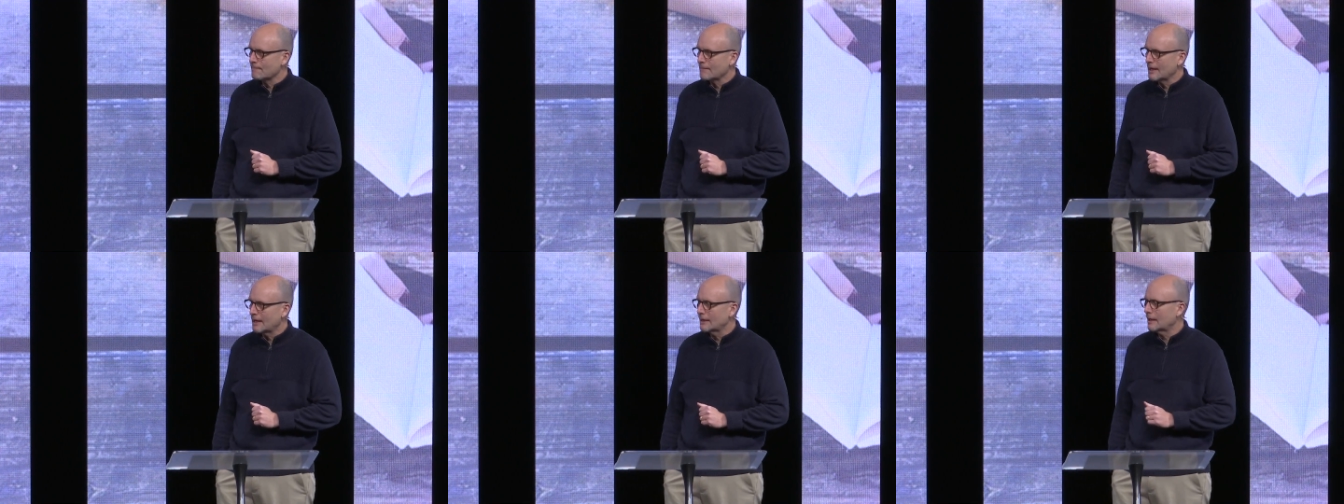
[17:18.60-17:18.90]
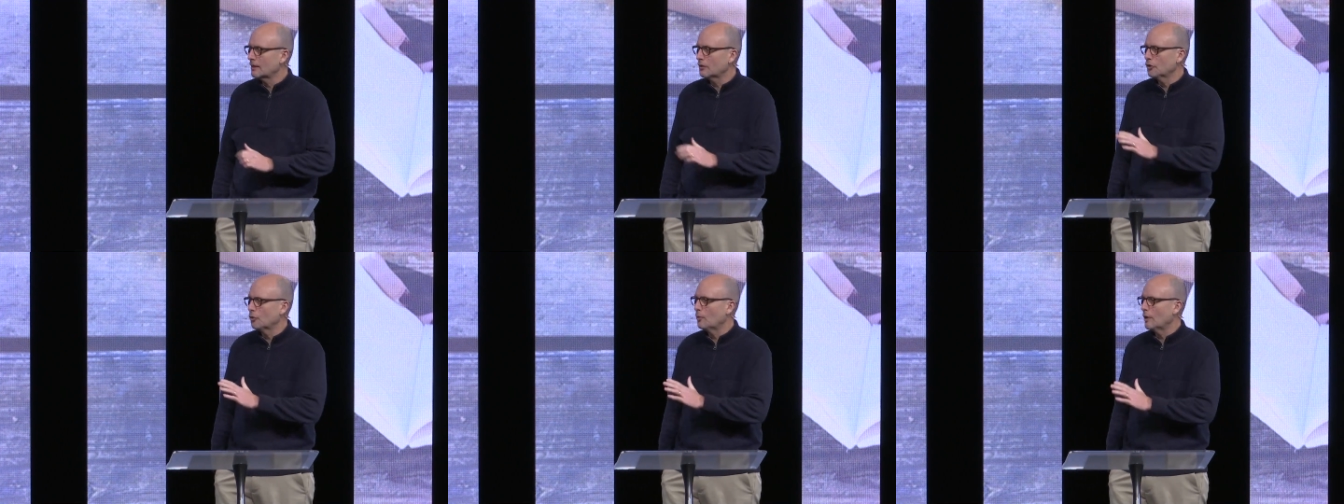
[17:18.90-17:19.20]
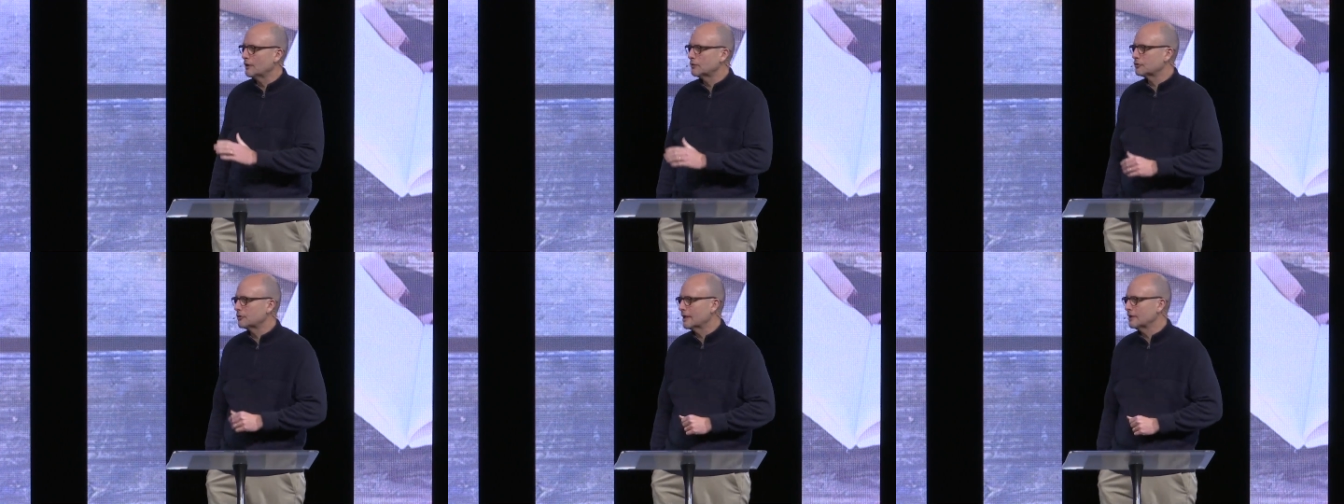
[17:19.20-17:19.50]
and I don't know
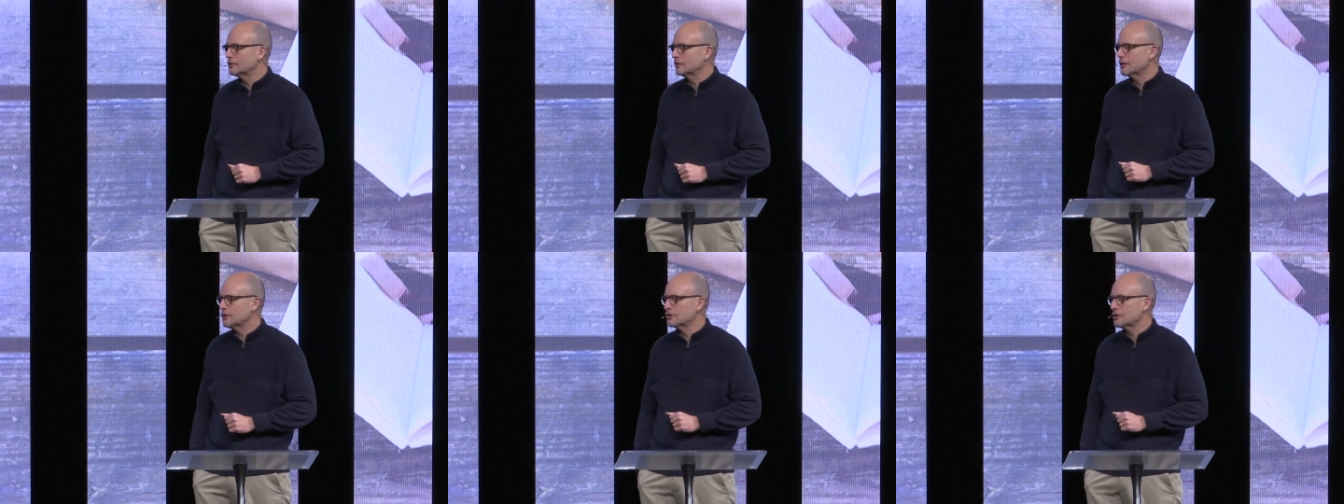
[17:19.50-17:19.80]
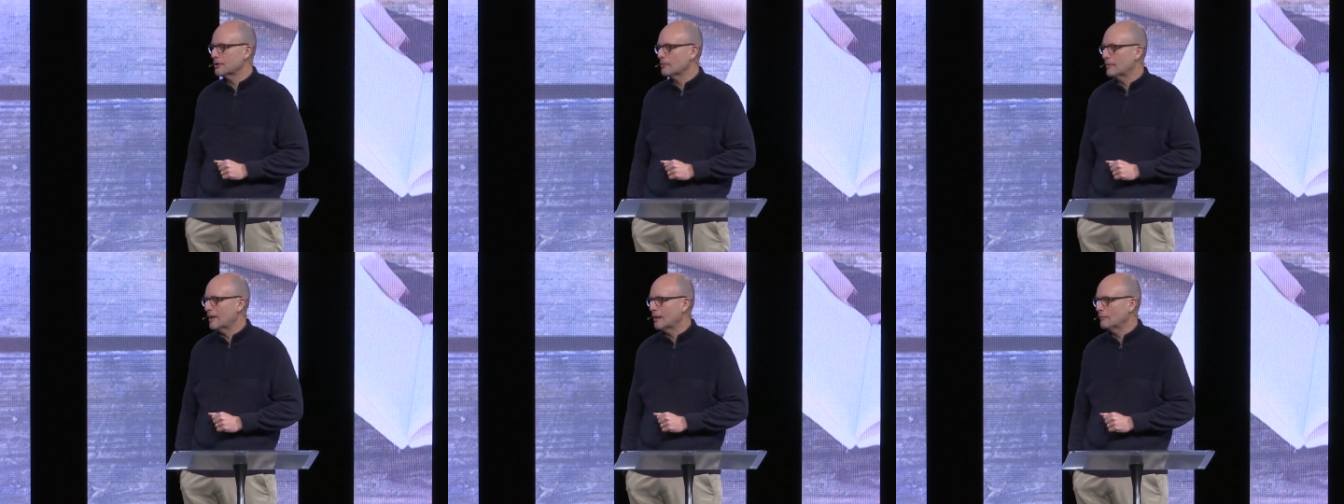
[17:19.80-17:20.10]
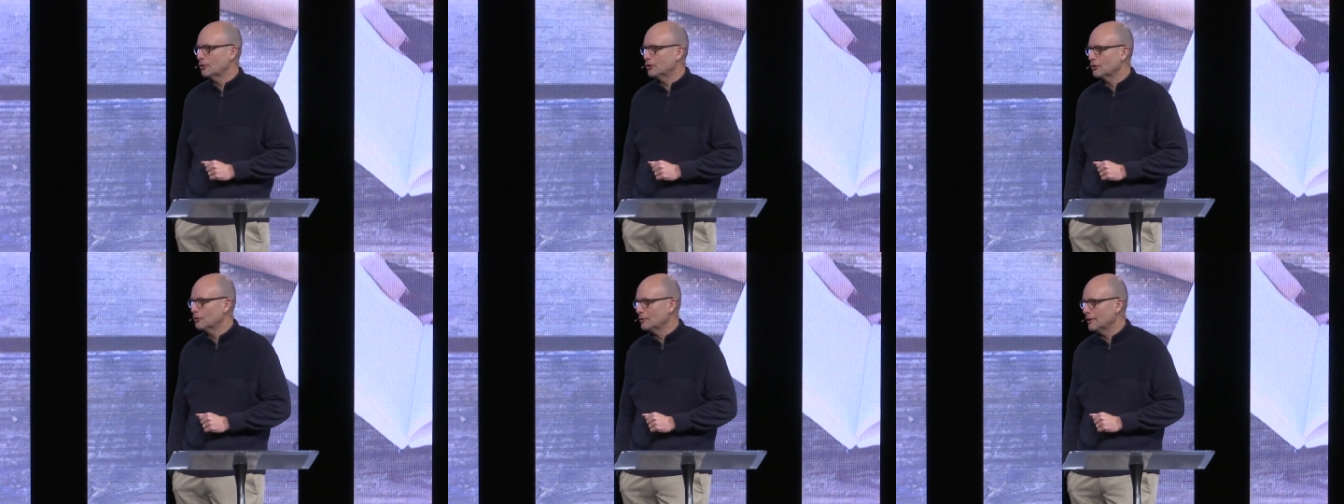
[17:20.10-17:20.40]
what translation of the
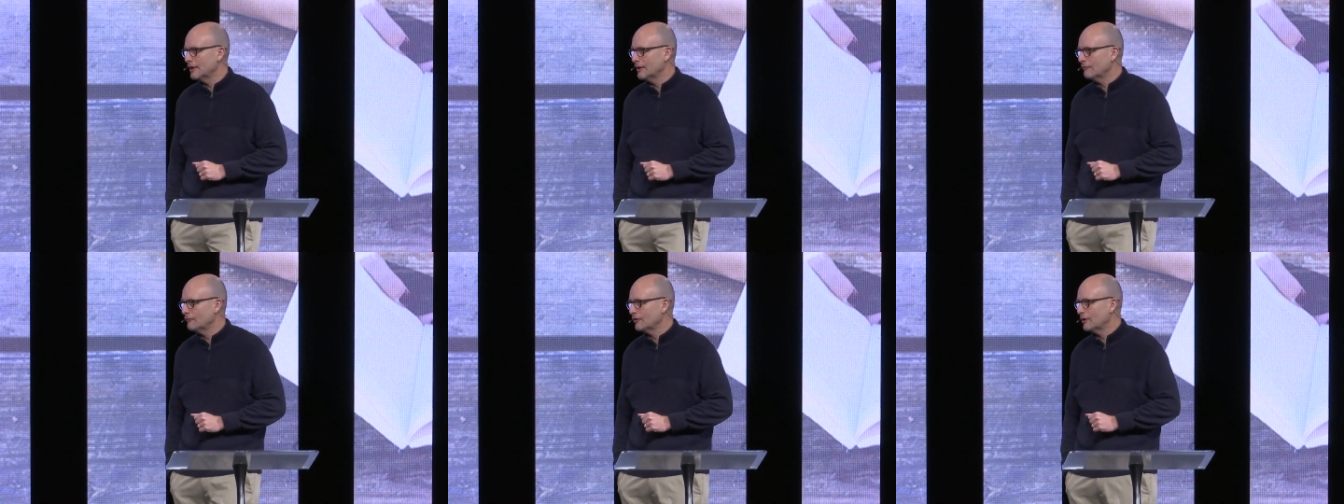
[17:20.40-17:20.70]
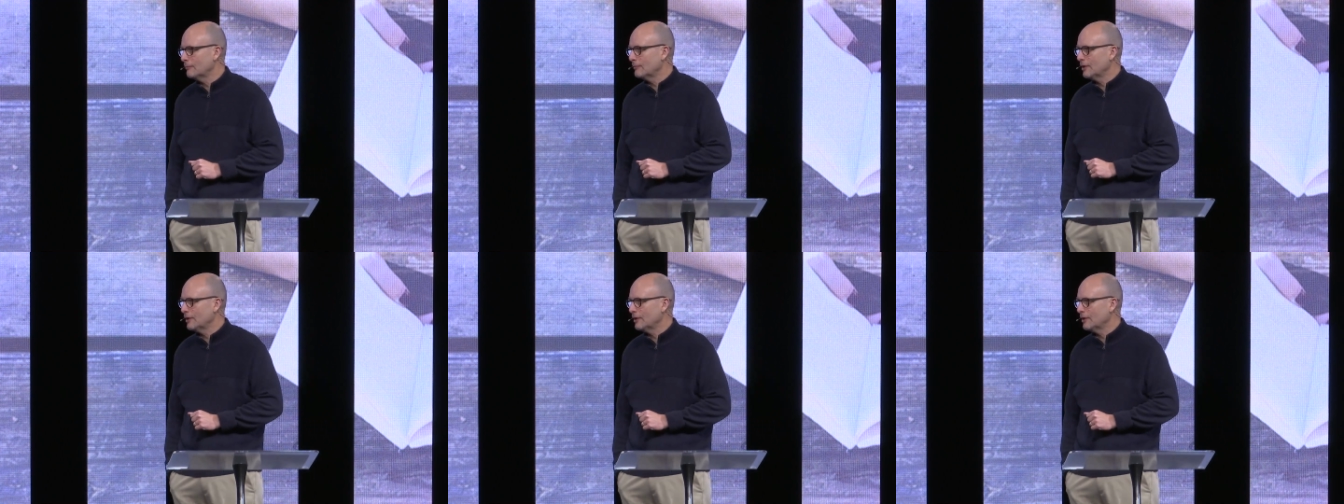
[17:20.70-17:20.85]
Bible you're reading from,